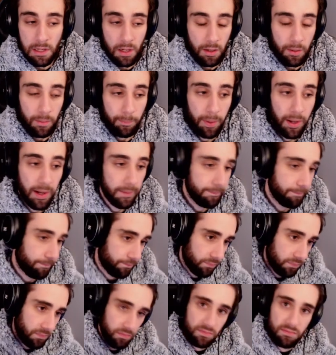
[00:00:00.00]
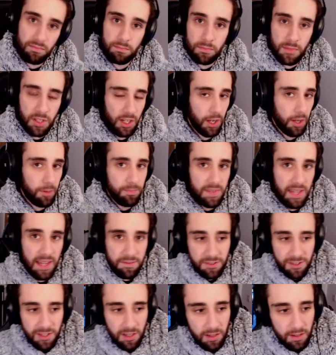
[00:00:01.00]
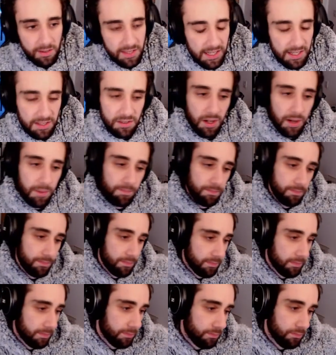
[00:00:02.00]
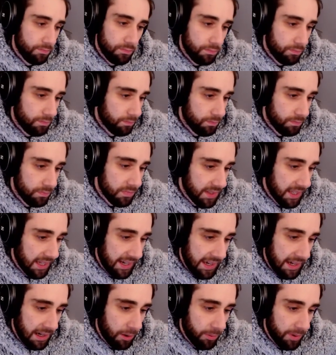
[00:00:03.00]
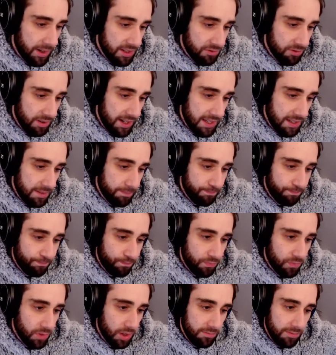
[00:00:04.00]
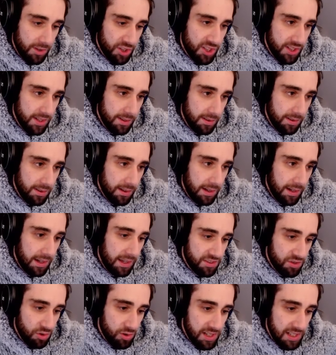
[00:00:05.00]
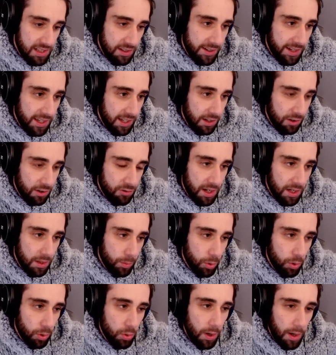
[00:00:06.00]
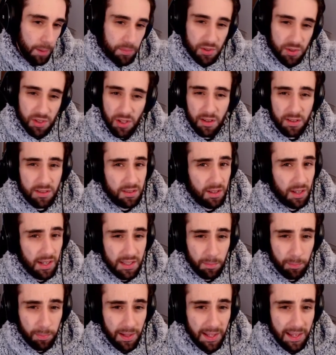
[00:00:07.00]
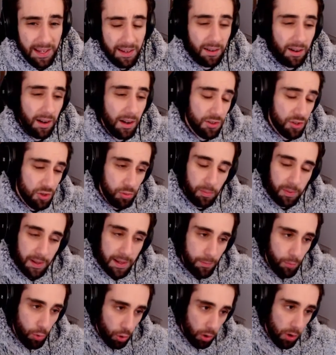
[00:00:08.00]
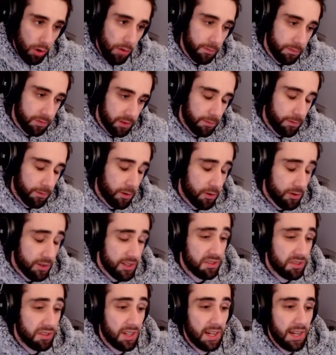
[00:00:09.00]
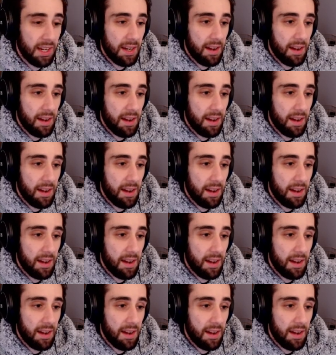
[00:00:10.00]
But, you know, devs, take your time. Get it out when it's ready. Don't rush it. It's already looking incredible. I'm so excited to play it. I just want to play more of The Forest.